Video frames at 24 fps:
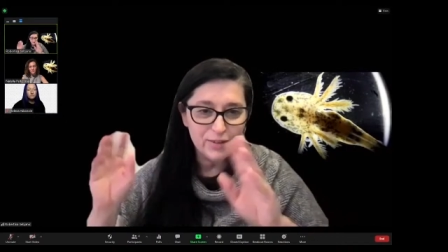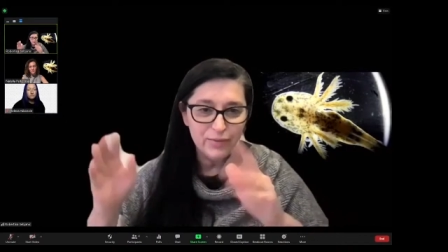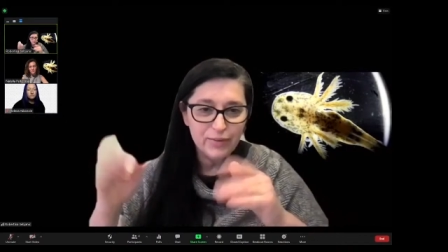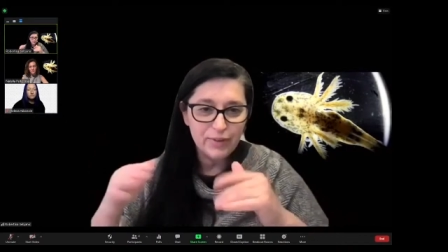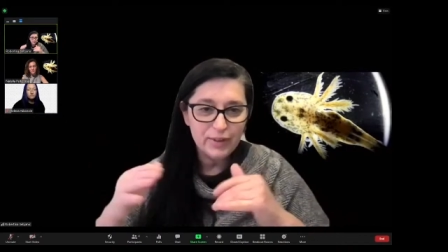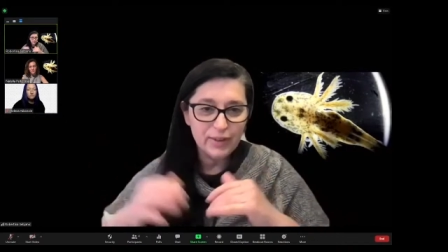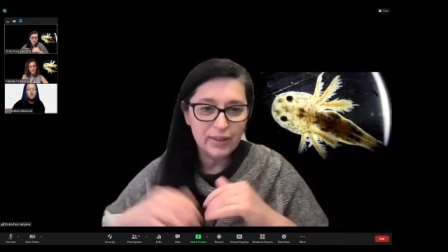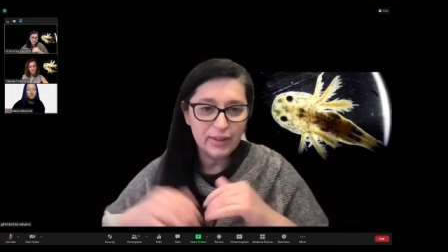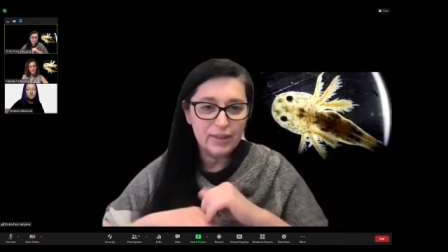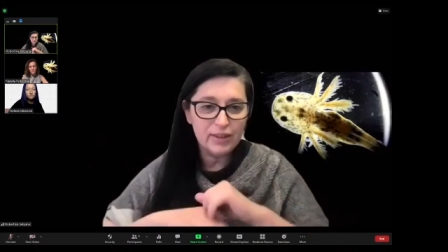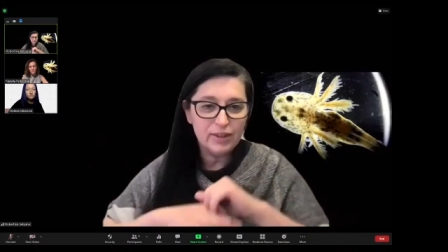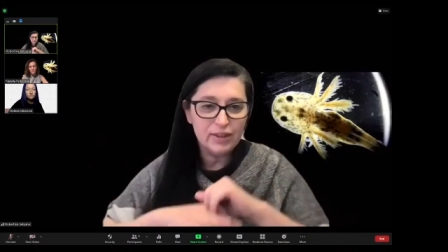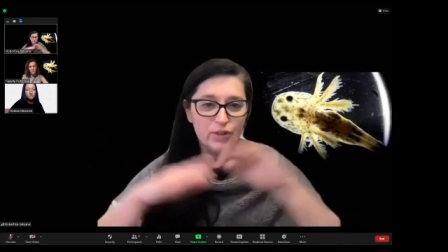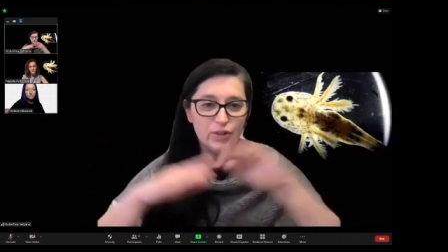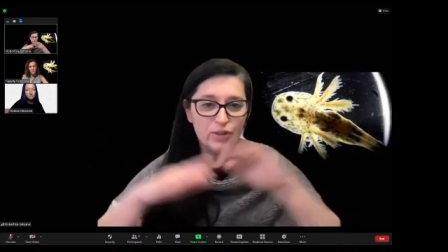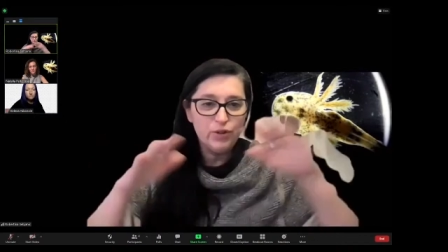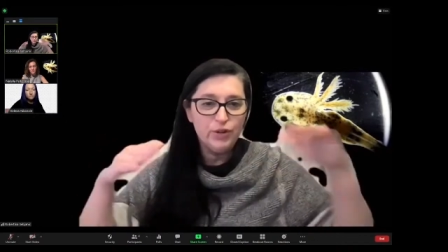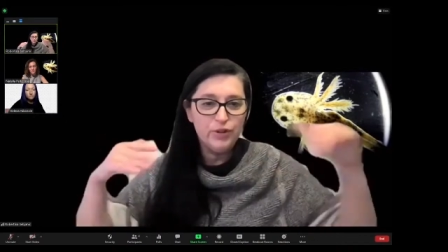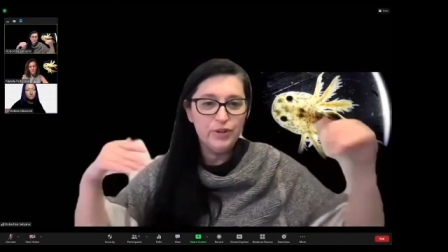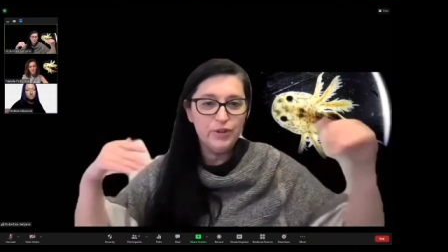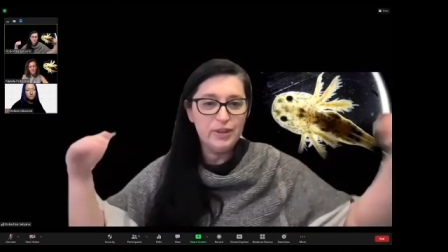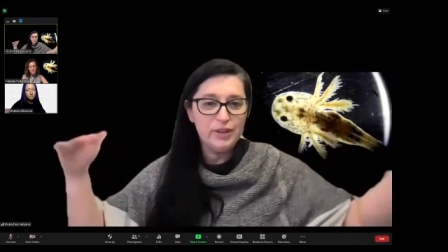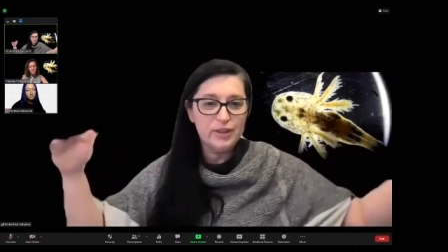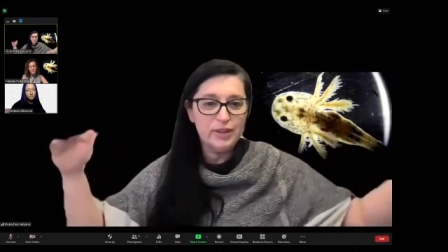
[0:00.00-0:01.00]
when there is a
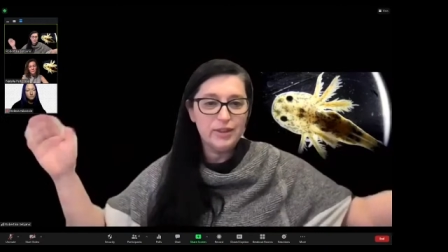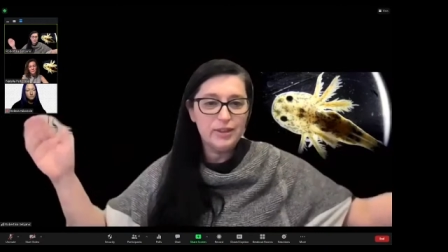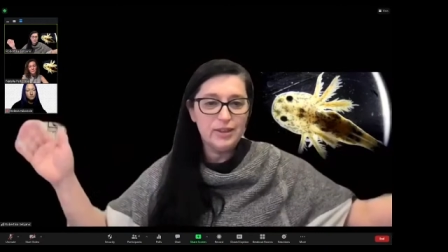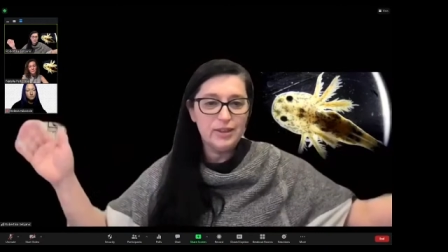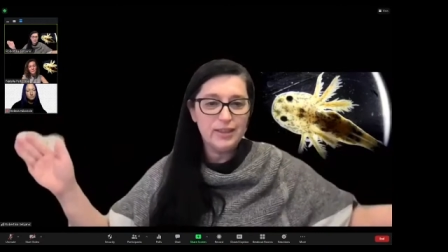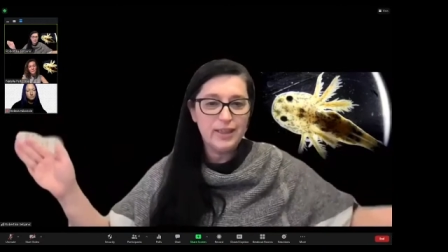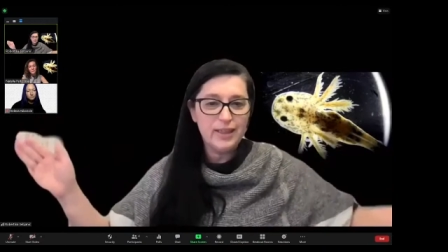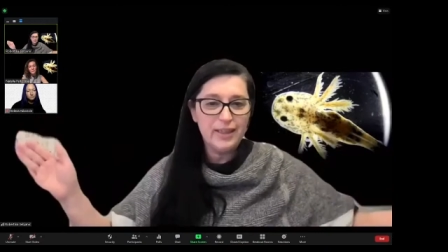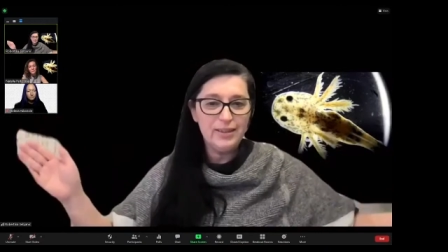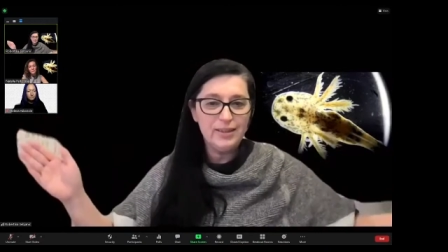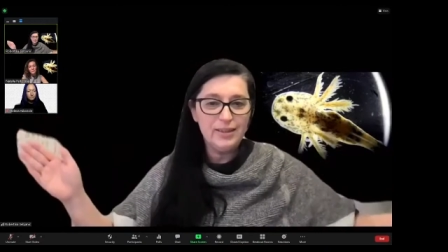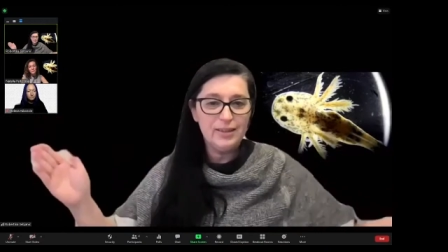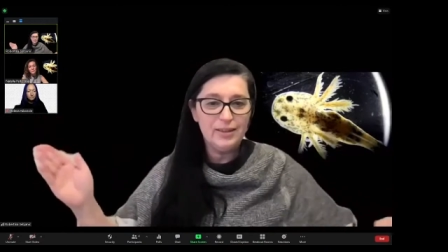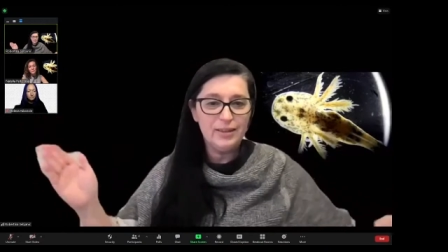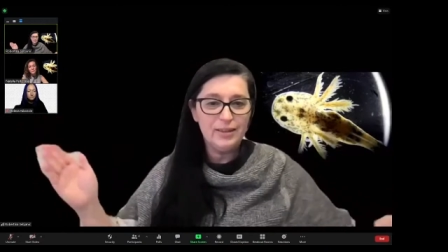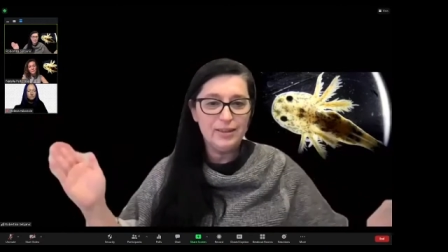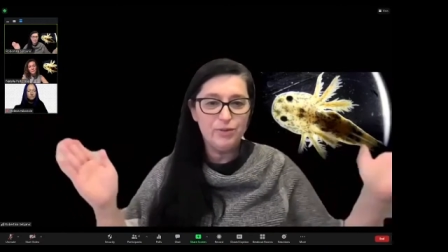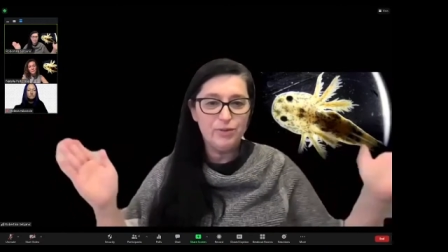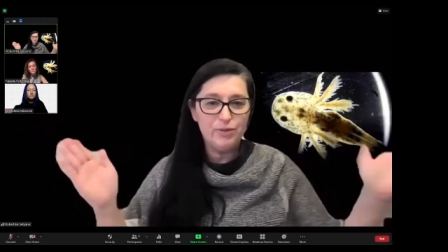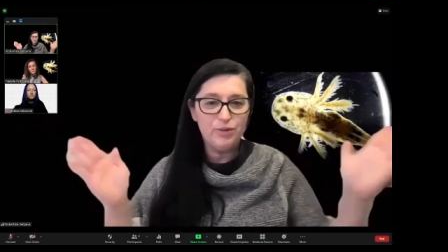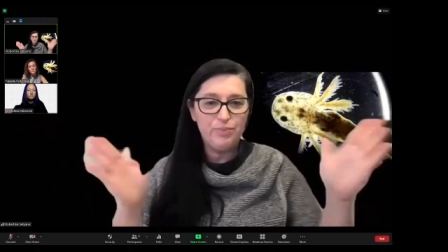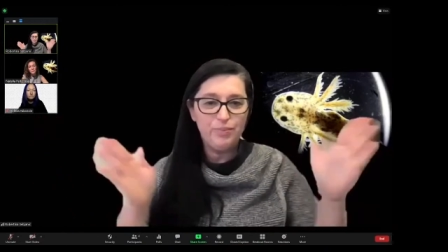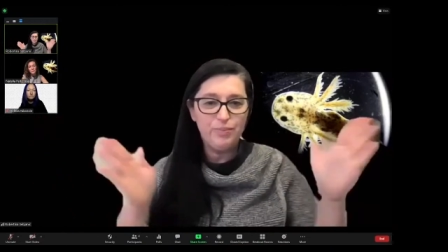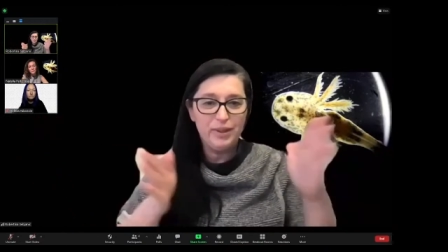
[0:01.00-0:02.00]
concert night and there
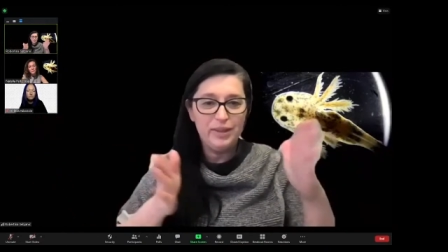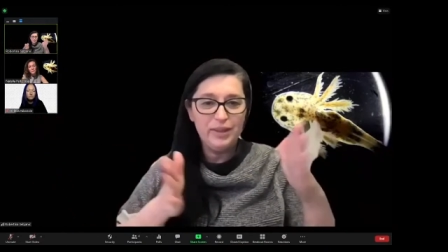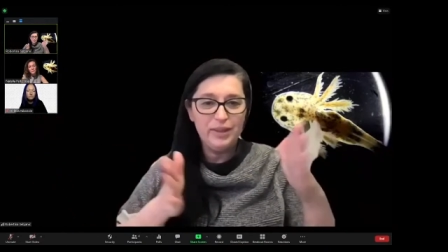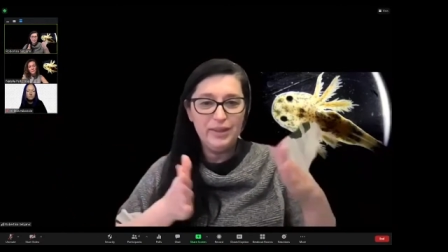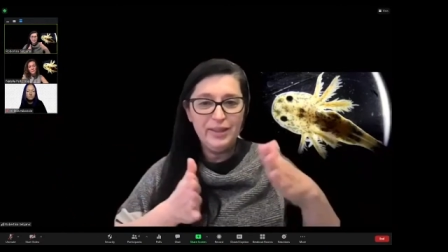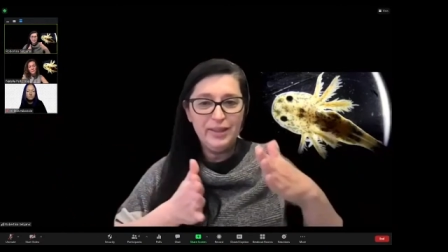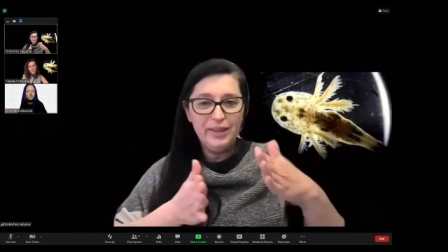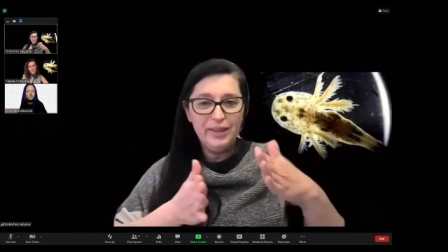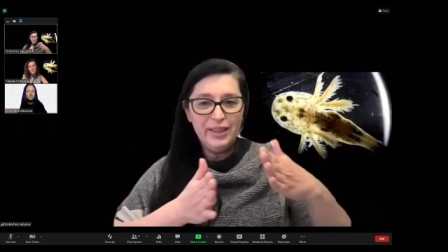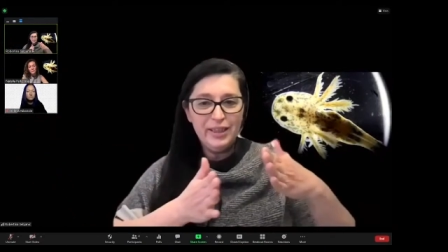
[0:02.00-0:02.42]
would be,